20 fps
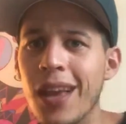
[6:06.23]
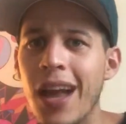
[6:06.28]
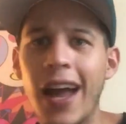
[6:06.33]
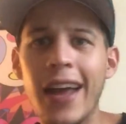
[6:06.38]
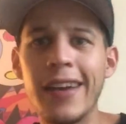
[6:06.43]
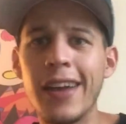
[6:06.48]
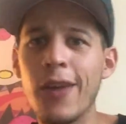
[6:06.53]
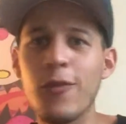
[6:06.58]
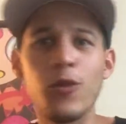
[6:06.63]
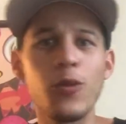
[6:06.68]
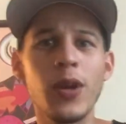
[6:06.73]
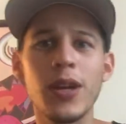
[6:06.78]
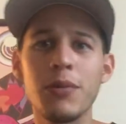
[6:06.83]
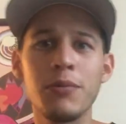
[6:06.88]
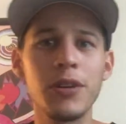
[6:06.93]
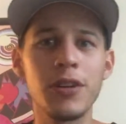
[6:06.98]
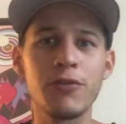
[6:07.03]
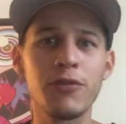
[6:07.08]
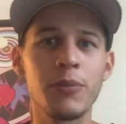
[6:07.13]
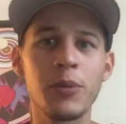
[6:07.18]
I never read a
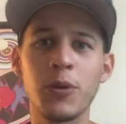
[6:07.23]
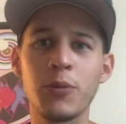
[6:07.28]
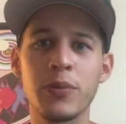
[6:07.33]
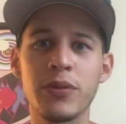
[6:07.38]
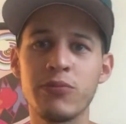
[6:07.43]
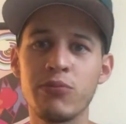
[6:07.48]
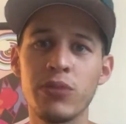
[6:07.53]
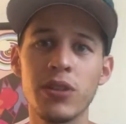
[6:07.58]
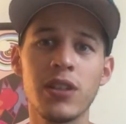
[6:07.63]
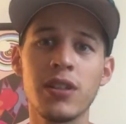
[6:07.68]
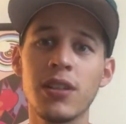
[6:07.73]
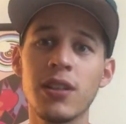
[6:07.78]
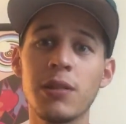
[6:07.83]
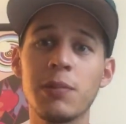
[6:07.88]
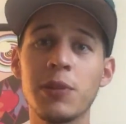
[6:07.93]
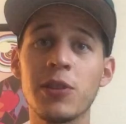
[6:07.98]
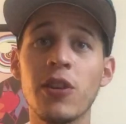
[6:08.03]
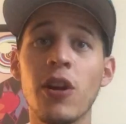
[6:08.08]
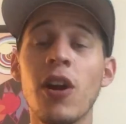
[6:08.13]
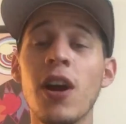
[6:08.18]
book from Oprah's book
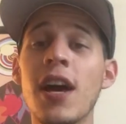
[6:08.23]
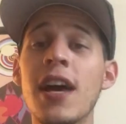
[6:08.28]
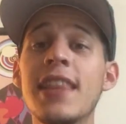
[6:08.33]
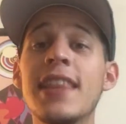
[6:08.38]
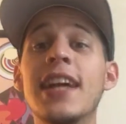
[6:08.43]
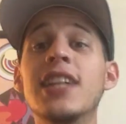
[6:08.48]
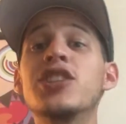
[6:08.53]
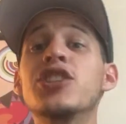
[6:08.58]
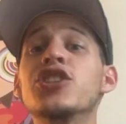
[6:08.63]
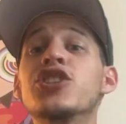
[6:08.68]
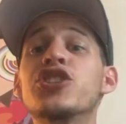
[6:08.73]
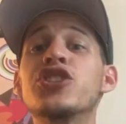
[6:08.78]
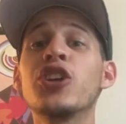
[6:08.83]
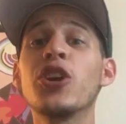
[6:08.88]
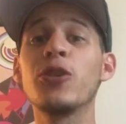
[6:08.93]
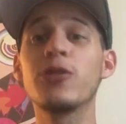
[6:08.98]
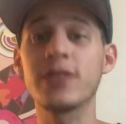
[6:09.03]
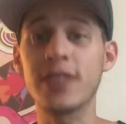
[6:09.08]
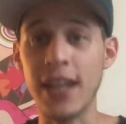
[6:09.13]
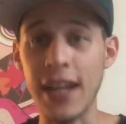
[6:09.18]
club. So that just
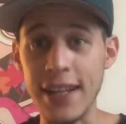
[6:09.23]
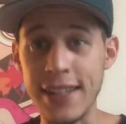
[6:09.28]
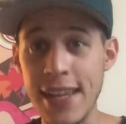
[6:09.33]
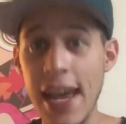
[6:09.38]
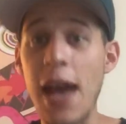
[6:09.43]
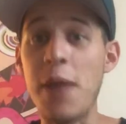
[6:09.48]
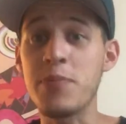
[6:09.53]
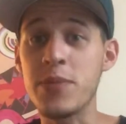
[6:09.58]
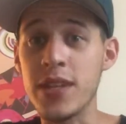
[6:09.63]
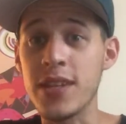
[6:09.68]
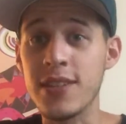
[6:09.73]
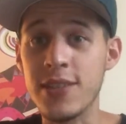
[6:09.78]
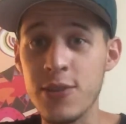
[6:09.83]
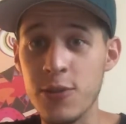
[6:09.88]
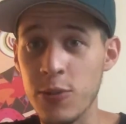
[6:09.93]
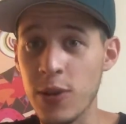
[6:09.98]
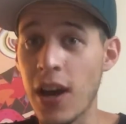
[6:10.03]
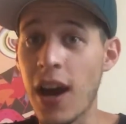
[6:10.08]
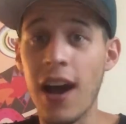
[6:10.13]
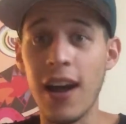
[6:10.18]
shows that I tapped
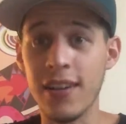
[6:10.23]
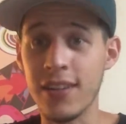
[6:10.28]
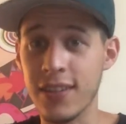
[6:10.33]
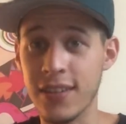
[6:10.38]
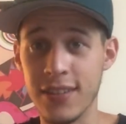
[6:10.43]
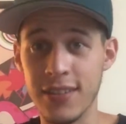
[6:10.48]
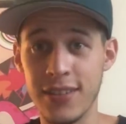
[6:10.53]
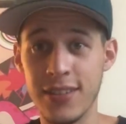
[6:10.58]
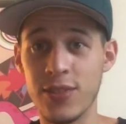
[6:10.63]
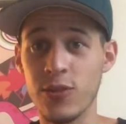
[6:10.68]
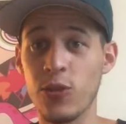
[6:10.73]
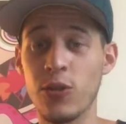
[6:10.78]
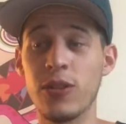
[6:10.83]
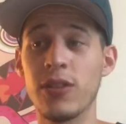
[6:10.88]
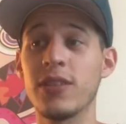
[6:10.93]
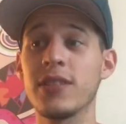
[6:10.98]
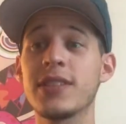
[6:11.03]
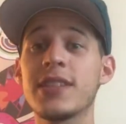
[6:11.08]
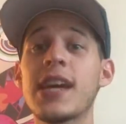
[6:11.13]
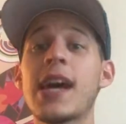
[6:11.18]
into an audience
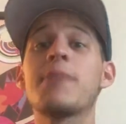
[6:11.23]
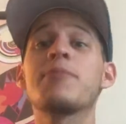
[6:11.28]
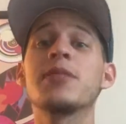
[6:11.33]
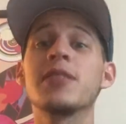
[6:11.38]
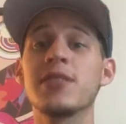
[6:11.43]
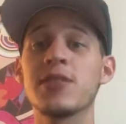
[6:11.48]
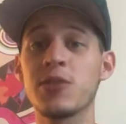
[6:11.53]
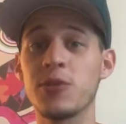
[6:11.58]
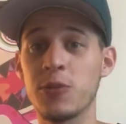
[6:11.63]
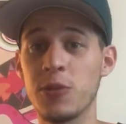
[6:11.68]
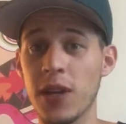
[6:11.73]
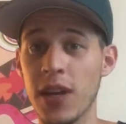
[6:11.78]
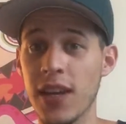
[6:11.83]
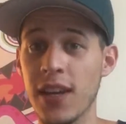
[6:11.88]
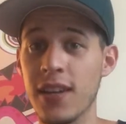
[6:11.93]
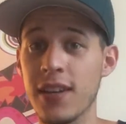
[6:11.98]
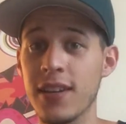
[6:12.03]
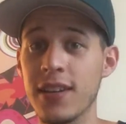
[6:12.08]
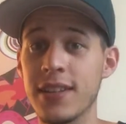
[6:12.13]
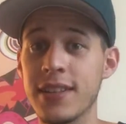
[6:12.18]
or tapped into
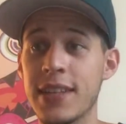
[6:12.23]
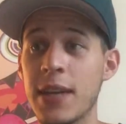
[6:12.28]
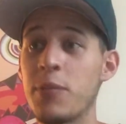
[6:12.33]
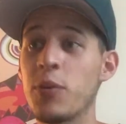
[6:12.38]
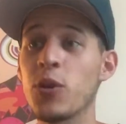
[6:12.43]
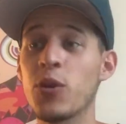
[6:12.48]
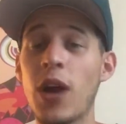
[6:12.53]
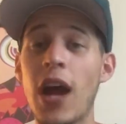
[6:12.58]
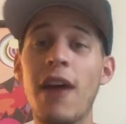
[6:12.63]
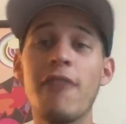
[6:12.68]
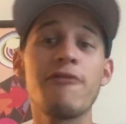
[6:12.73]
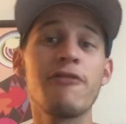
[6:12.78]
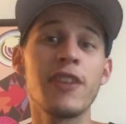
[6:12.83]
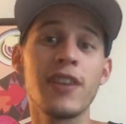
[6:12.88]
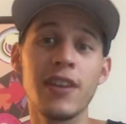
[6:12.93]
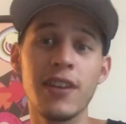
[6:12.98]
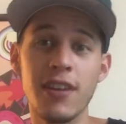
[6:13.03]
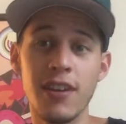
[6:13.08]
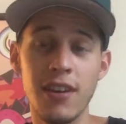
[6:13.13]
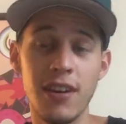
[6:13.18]
a
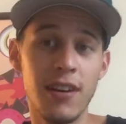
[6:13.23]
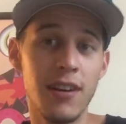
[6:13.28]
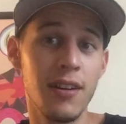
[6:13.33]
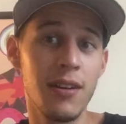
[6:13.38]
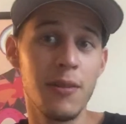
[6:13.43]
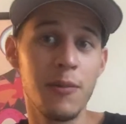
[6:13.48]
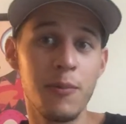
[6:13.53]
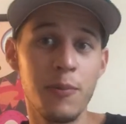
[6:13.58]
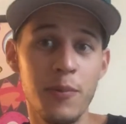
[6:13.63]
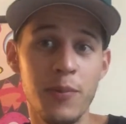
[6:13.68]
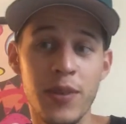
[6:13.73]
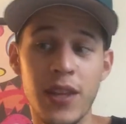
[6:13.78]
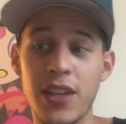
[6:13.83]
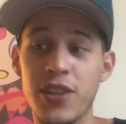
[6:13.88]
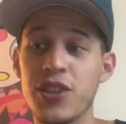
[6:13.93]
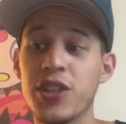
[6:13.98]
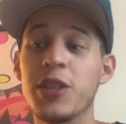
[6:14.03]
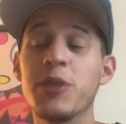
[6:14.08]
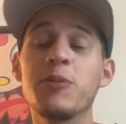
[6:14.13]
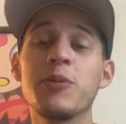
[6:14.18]
demographic that
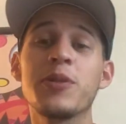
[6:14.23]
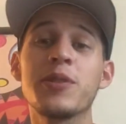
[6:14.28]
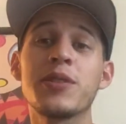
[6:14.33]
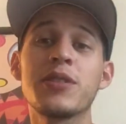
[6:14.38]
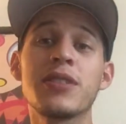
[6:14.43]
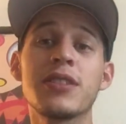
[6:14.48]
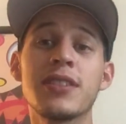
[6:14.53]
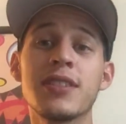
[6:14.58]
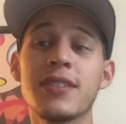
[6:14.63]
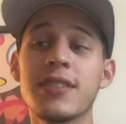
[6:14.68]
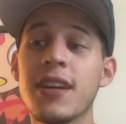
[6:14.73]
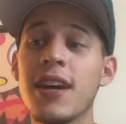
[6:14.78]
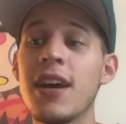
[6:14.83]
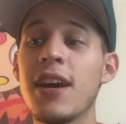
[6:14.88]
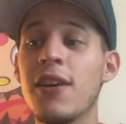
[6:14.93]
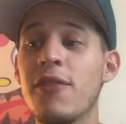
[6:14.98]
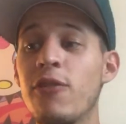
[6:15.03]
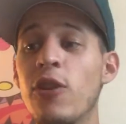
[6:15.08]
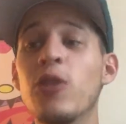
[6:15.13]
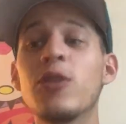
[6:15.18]
she was
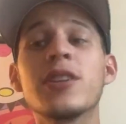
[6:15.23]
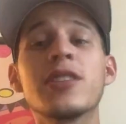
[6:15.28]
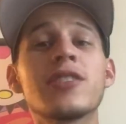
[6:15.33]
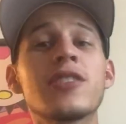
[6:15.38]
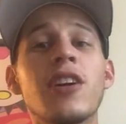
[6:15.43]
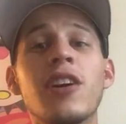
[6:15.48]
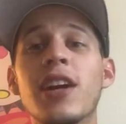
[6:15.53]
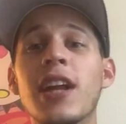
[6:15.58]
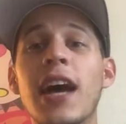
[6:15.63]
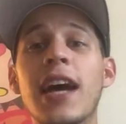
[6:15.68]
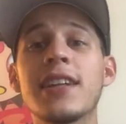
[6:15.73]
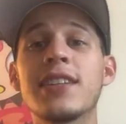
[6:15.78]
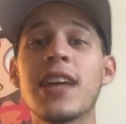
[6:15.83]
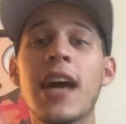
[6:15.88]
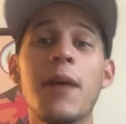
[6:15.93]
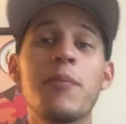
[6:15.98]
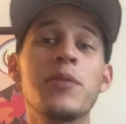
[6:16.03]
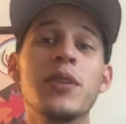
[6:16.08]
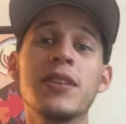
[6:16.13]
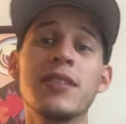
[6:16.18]
focused on. I
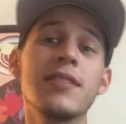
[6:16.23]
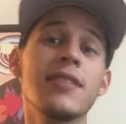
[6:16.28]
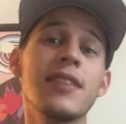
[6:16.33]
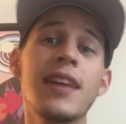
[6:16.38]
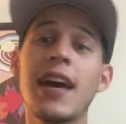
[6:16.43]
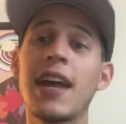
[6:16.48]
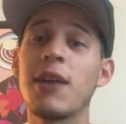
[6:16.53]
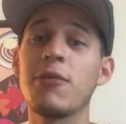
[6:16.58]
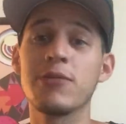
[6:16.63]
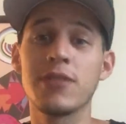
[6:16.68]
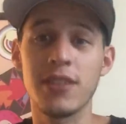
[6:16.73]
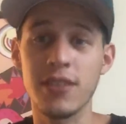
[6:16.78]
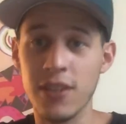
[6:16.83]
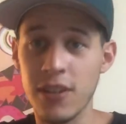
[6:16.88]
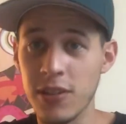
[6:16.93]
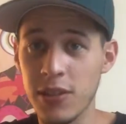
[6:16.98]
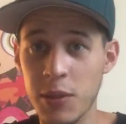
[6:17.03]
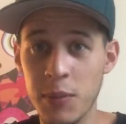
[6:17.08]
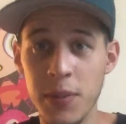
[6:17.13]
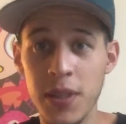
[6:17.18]
tapped into that. I was like,
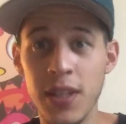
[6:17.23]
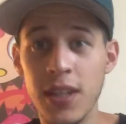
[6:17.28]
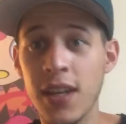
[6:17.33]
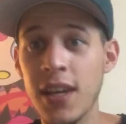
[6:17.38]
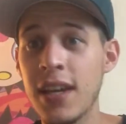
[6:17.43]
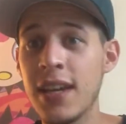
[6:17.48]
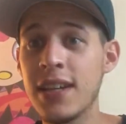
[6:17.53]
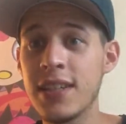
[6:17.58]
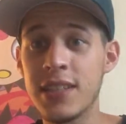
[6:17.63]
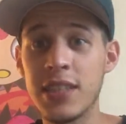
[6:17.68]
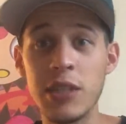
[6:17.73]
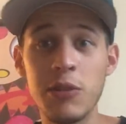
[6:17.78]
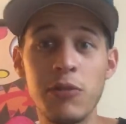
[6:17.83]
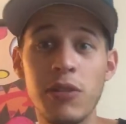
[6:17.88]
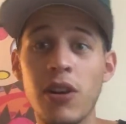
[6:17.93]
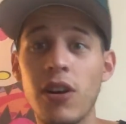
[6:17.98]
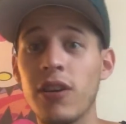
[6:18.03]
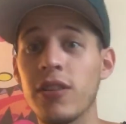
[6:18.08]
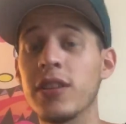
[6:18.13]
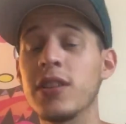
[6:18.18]
yo, let me see
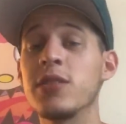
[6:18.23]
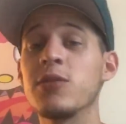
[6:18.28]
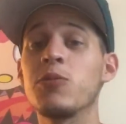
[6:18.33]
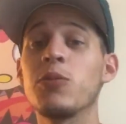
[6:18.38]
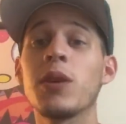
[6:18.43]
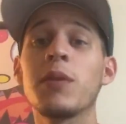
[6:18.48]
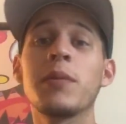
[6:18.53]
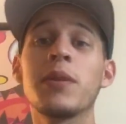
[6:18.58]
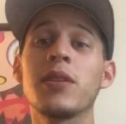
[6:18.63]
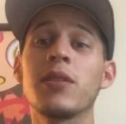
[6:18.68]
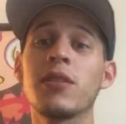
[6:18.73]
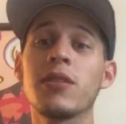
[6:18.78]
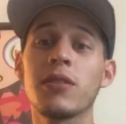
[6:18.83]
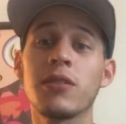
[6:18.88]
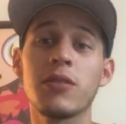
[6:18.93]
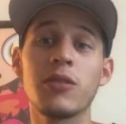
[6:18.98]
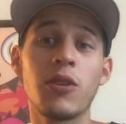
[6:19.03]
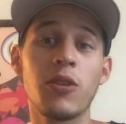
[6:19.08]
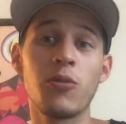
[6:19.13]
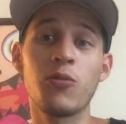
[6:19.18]
what all these women
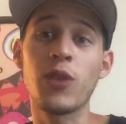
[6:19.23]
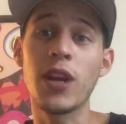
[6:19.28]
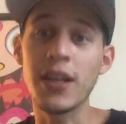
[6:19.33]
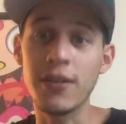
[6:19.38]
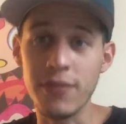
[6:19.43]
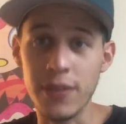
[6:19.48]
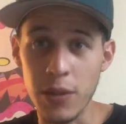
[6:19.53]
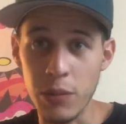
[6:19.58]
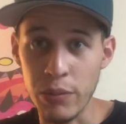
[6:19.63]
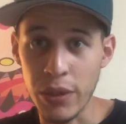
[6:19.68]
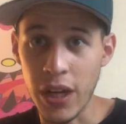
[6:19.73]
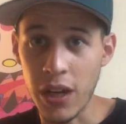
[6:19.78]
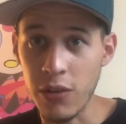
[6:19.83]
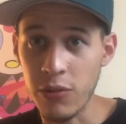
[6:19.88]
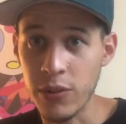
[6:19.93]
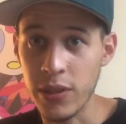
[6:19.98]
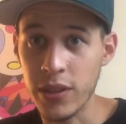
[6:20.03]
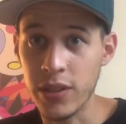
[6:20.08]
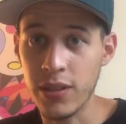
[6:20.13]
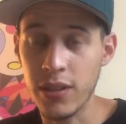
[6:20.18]
are raving
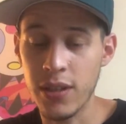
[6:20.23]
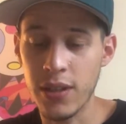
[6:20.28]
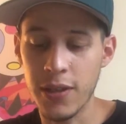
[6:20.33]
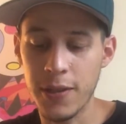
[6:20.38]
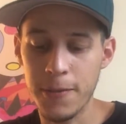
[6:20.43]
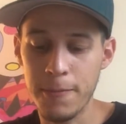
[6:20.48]
about when